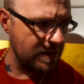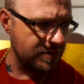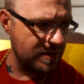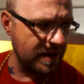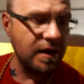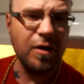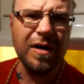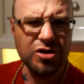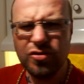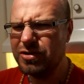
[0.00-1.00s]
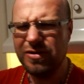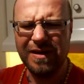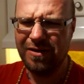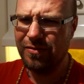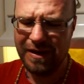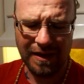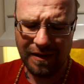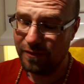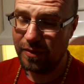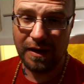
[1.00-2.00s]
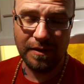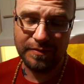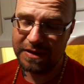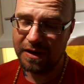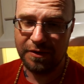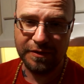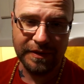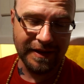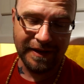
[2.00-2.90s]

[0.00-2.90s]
tonight. Oh, I showed you that already. never mind. I'm tired.